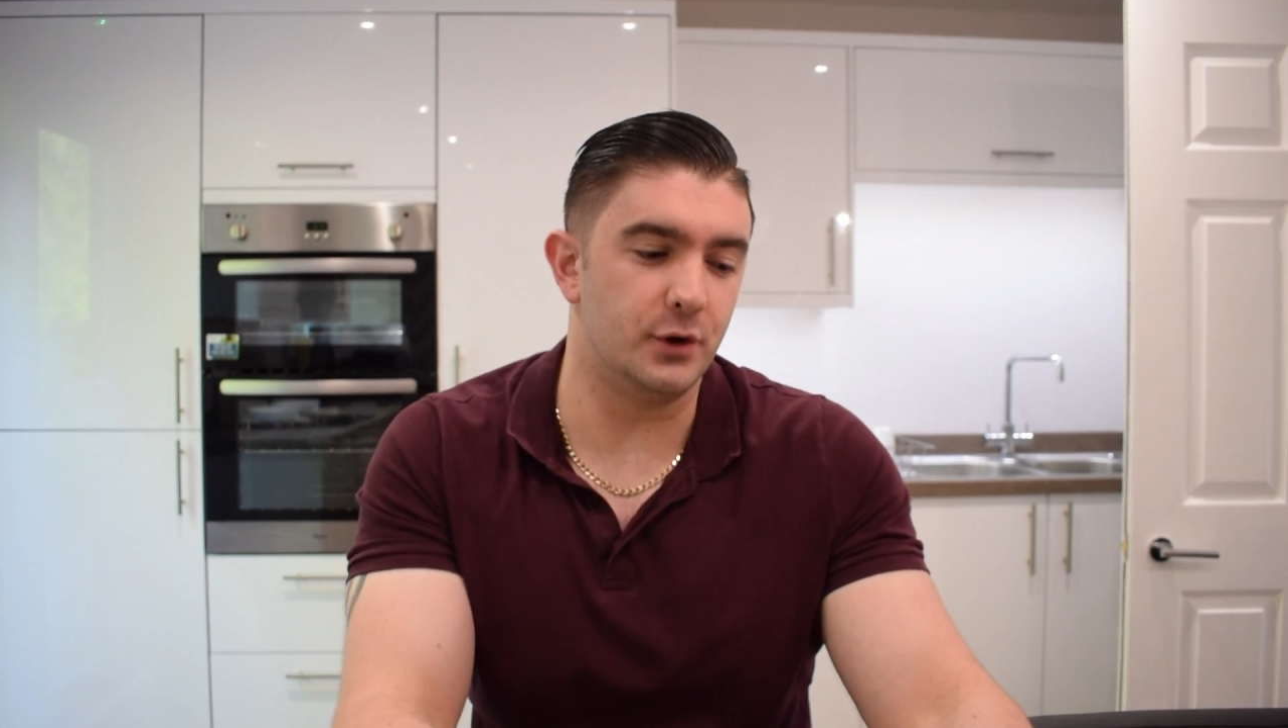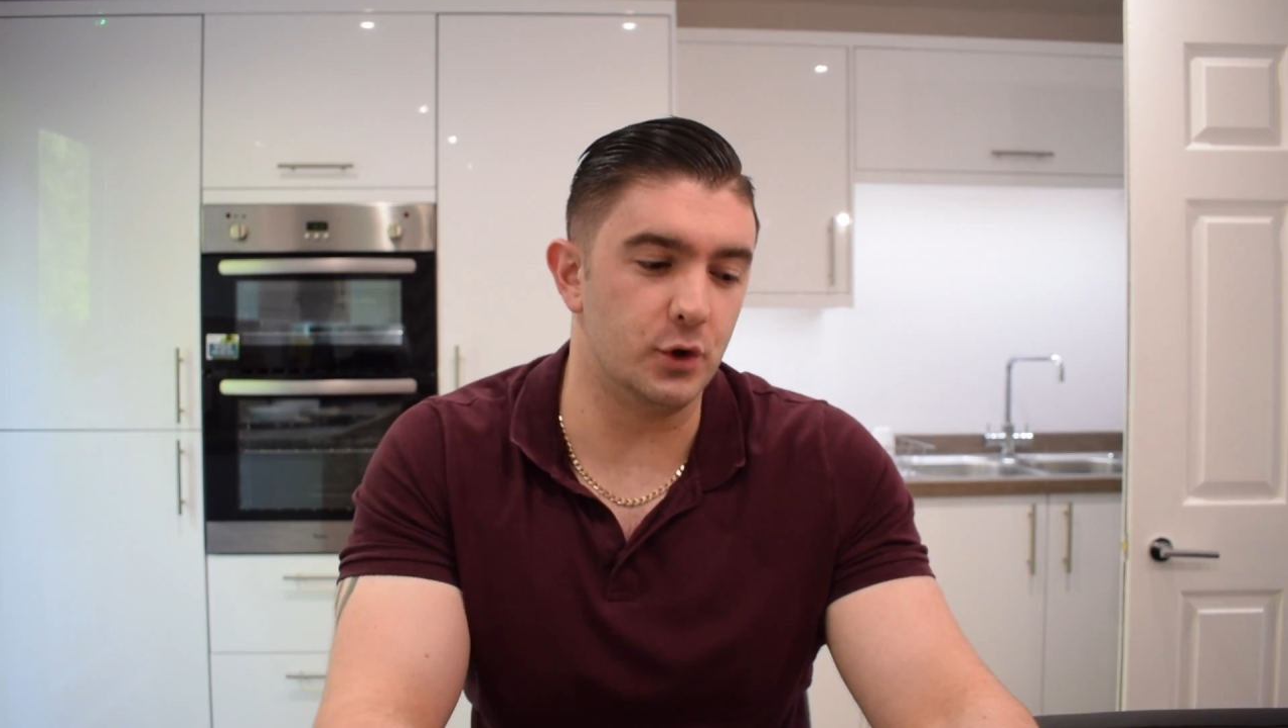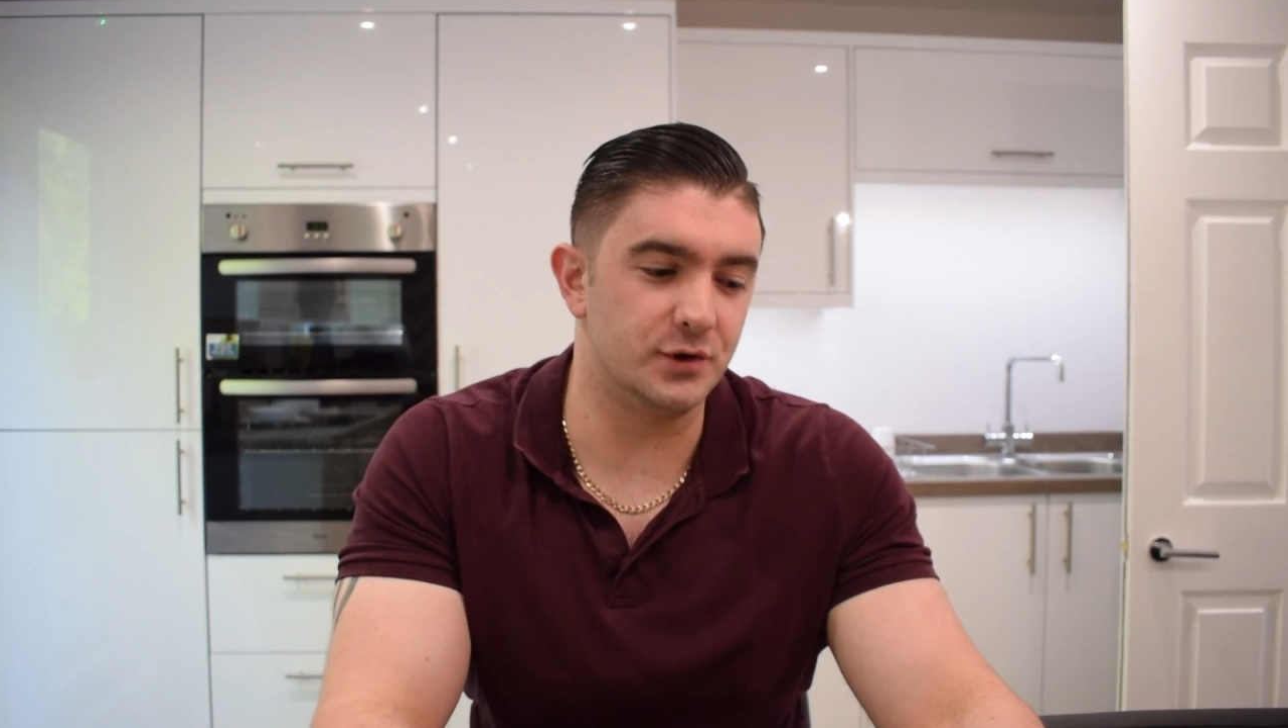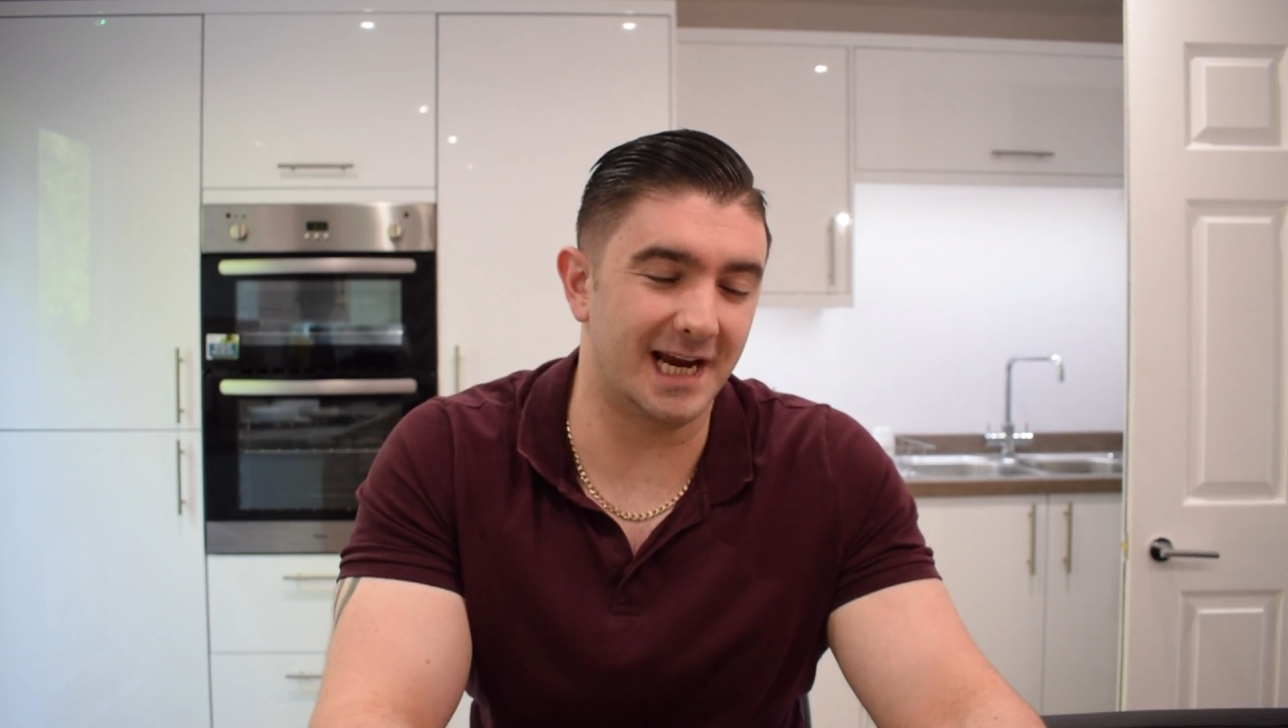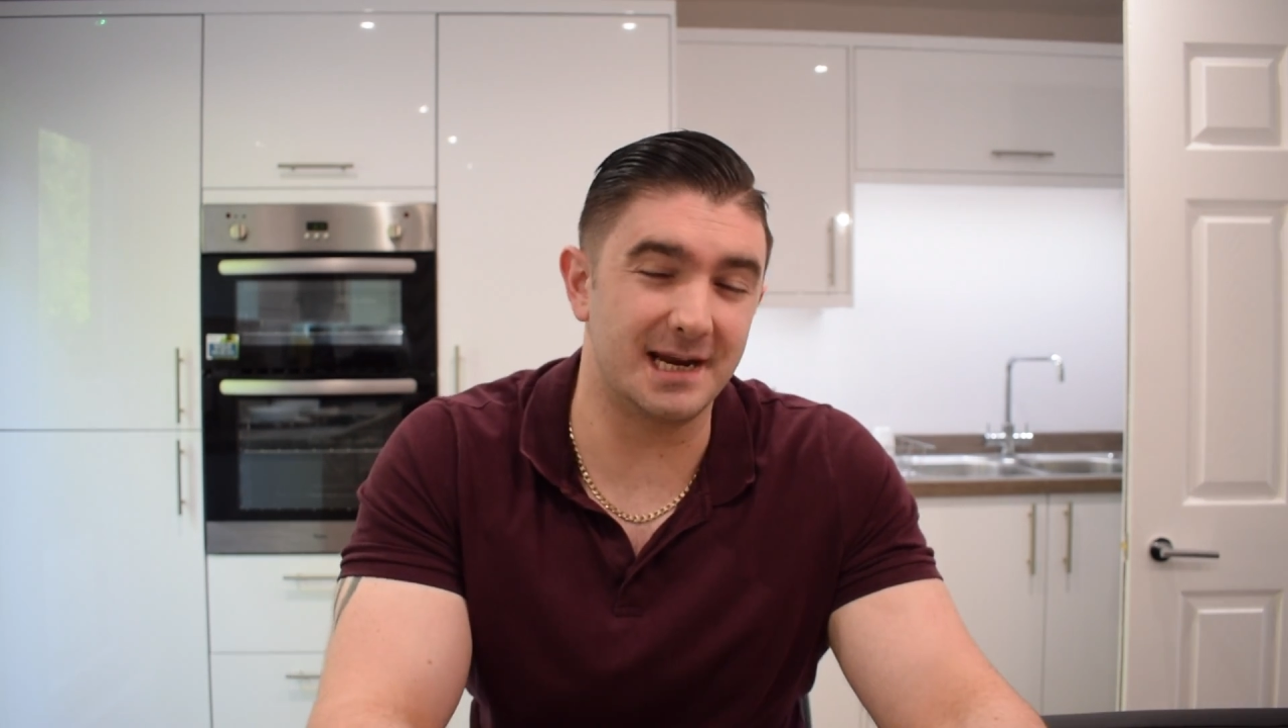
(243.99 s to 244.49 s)

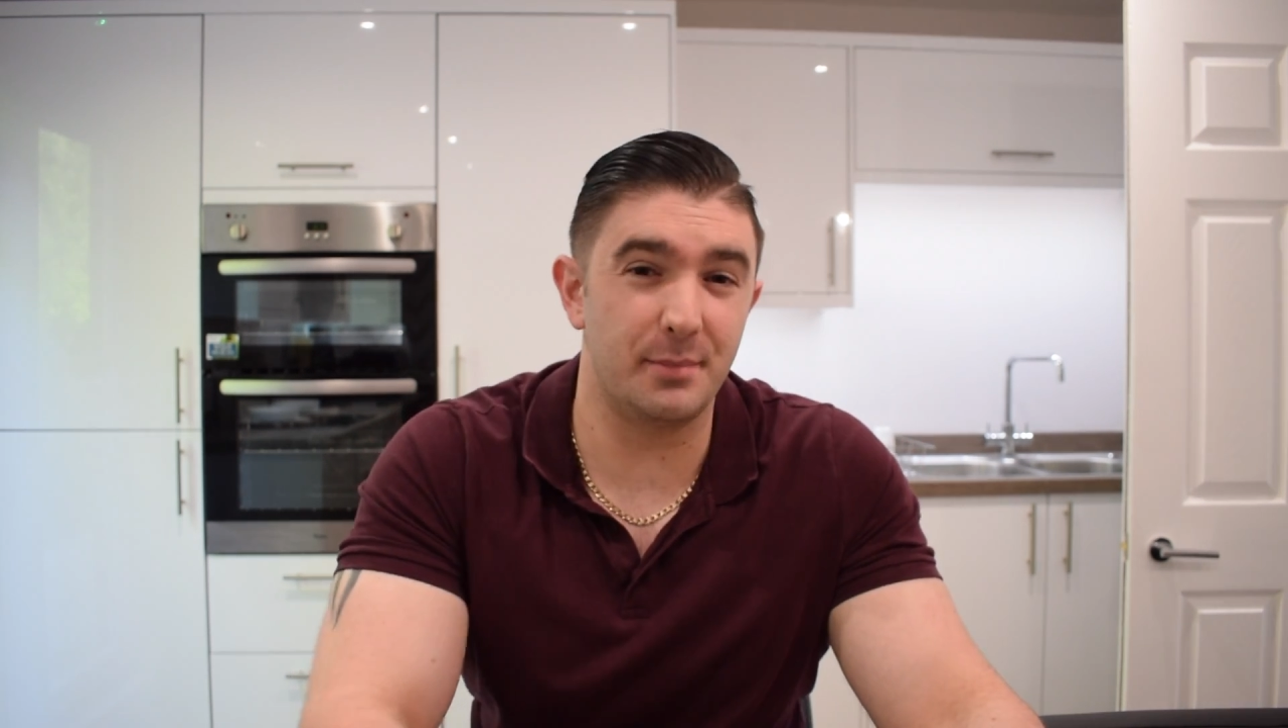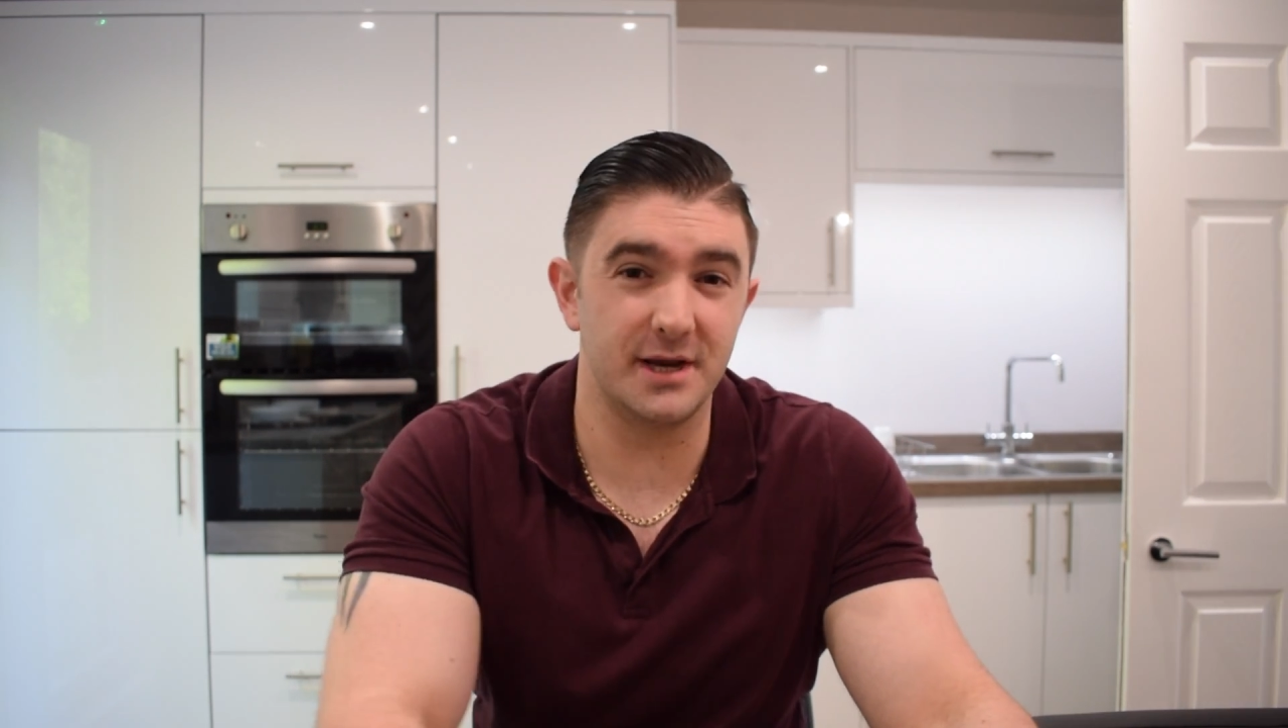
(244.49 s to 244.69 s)
you taking